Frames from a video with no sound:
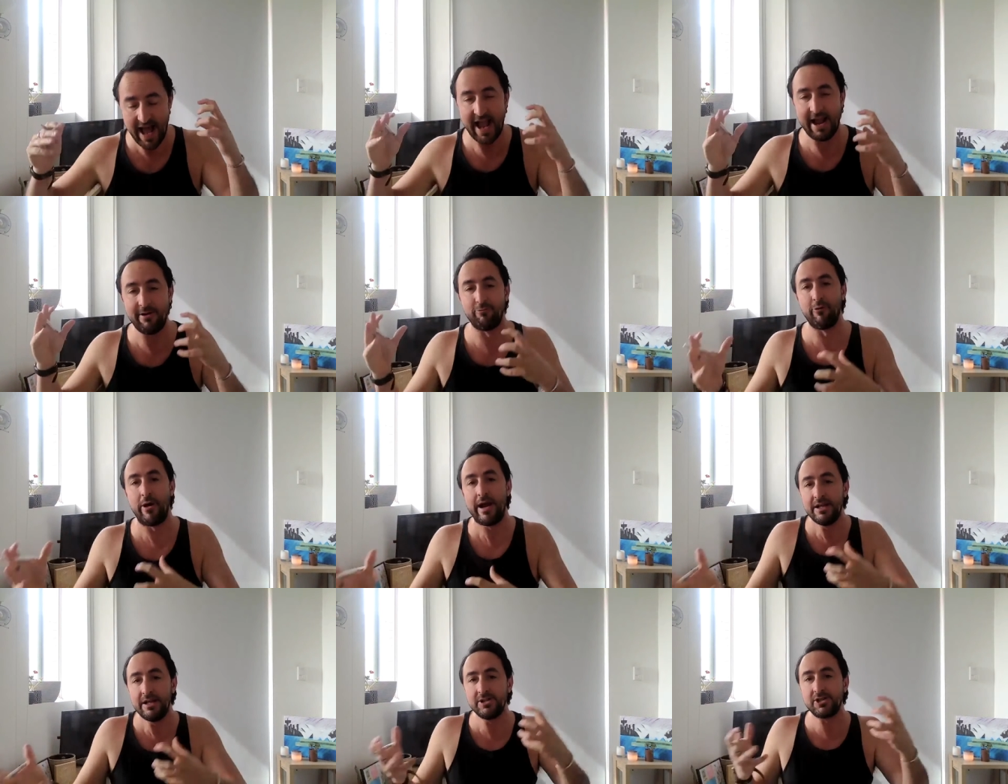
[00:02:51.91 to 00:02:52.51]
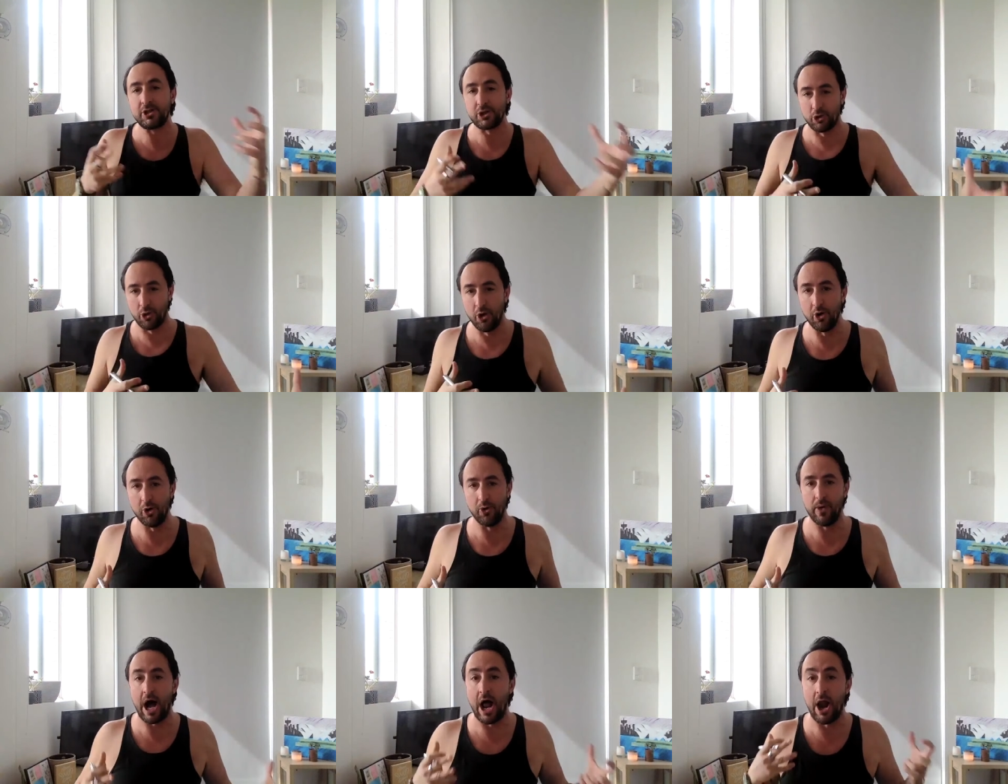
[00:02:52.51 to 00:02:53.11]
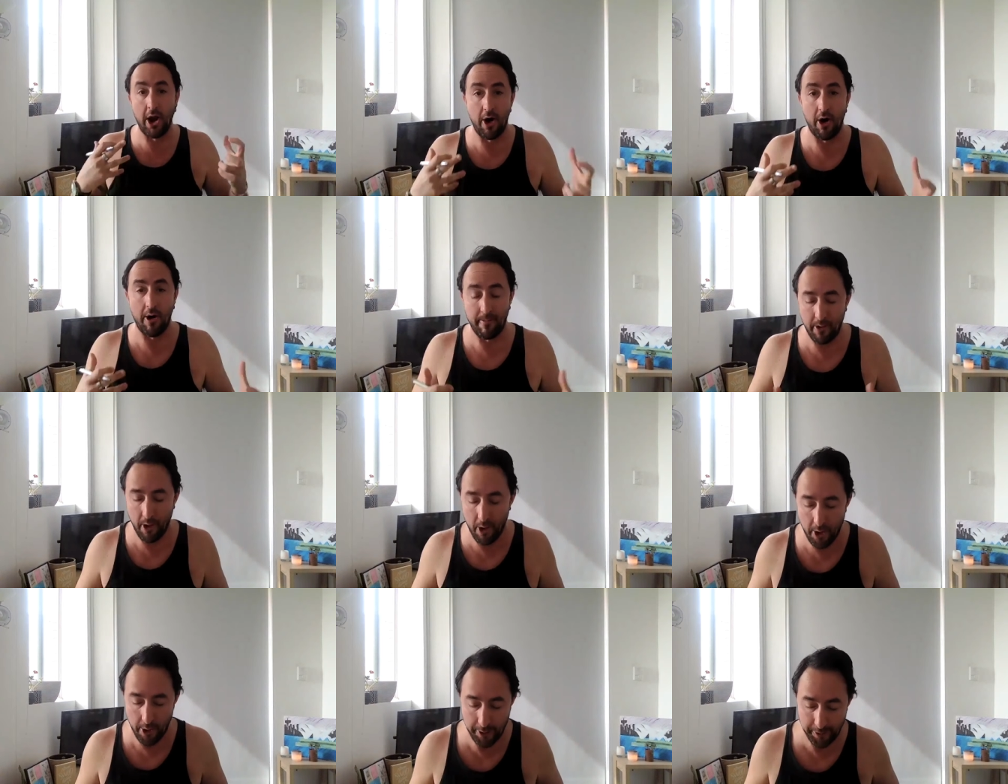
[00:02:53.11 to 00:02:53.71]
it rings through a lot
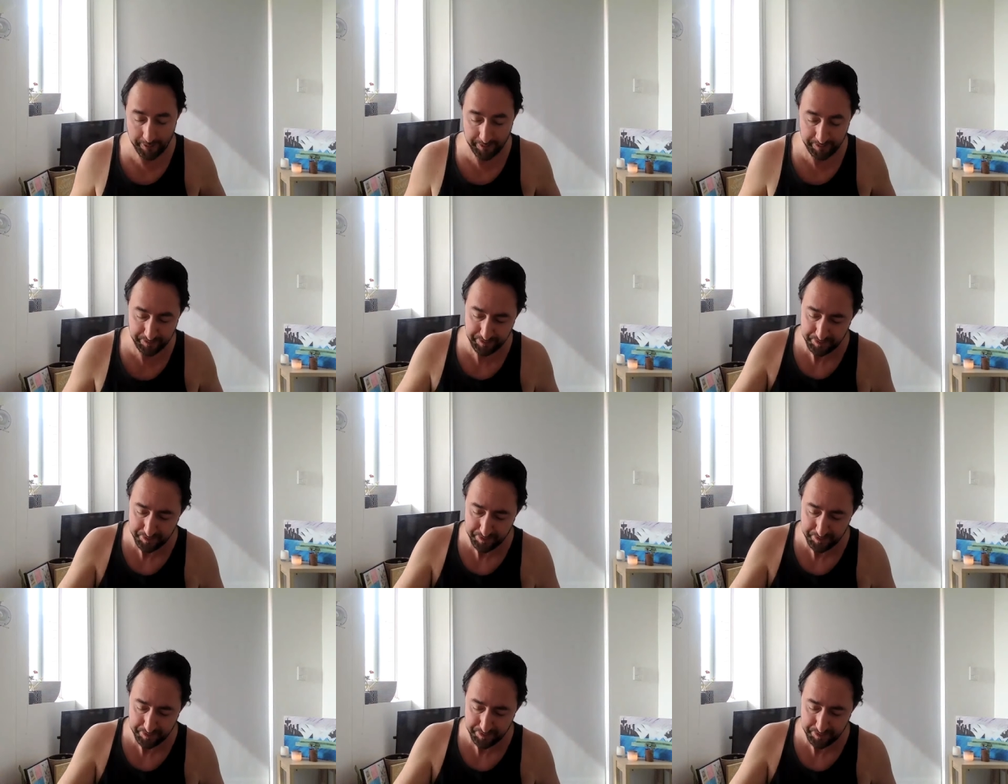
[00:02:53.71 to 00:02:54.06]
more.